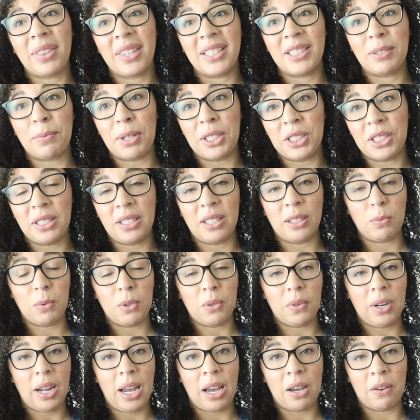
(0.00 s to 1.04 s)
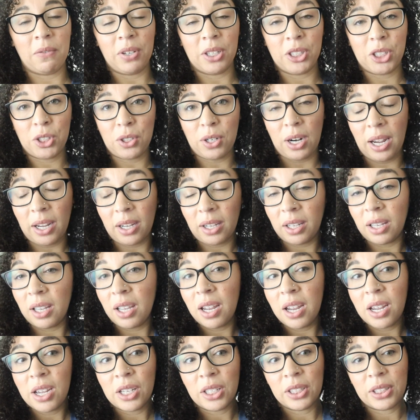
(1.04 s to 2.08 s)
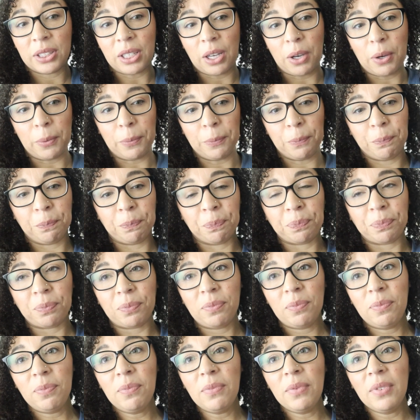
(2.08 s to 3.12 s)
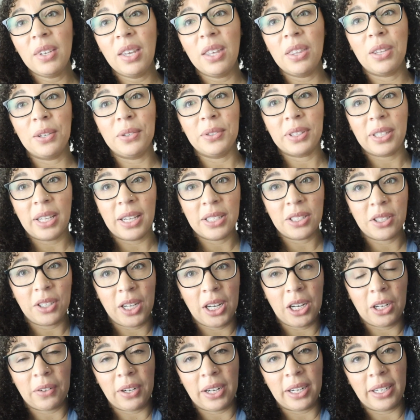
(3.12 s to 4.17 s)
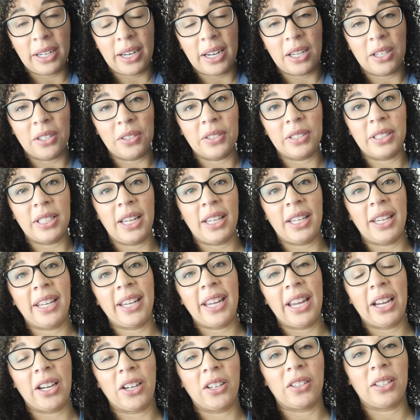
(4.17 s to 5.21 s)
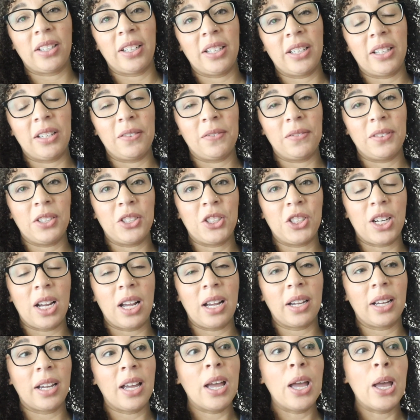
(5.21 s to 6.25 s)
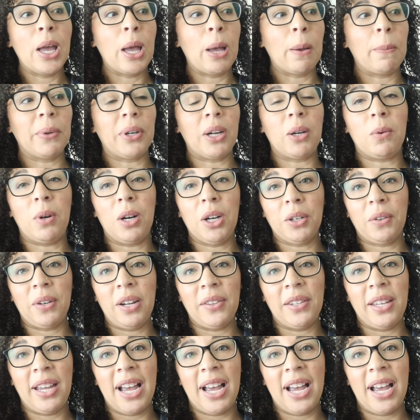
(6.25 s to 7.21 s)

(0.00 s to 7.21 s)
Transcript: especially since we don't have a truck. So those guys are here right now taking care of the junk, but I'll walk around the